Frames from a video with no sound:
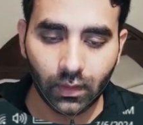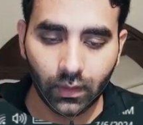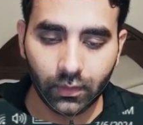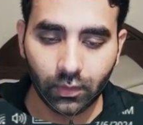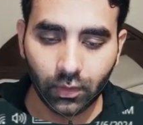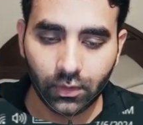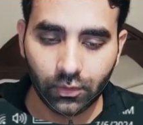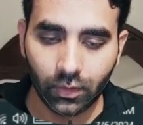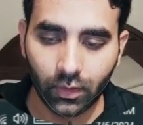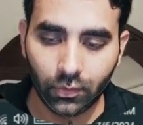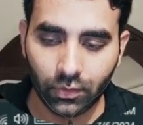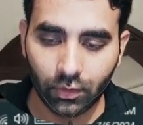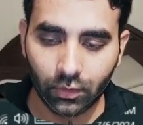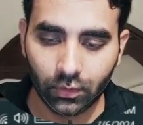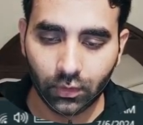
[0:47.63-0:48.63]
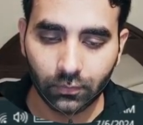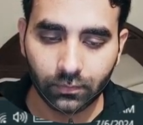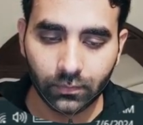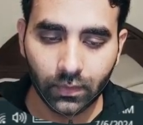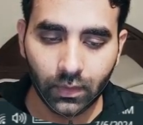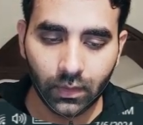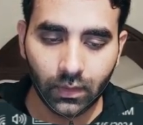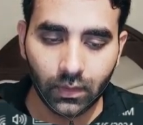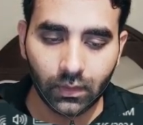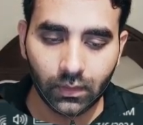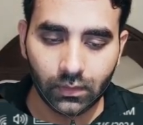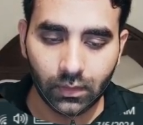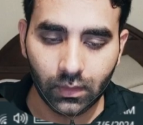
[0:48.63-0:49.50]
that, we have to